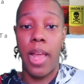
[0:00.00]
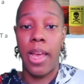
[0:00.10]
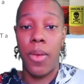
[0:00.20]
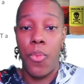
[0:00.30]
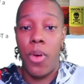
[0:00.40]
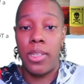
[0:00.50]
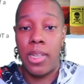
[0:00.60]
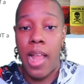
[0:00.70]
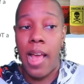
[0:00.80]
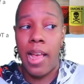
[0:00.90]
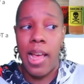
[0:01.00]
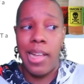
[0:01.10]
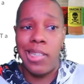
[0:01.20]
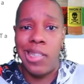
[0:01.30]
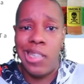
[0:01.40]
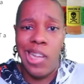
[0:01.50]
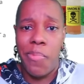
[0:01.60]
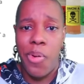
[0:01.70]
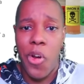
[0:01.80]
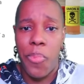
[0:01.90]
like it wasn't like a
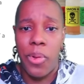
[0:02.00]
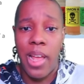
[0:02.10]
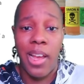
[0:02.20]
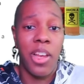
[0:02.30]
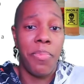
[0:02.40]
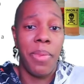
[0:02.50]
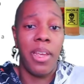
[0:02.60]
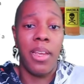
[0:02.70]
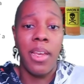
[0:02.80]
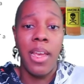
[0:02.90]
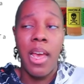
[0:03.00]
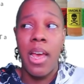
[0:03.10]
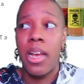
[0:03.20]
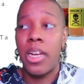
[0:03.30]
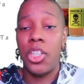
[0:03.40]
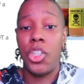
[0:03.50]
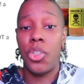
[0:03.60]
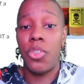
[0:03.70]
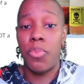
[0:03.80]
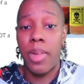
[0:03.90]
deep purple that could be
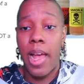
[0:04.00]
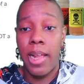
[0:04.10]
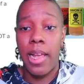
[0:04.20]
construed as black.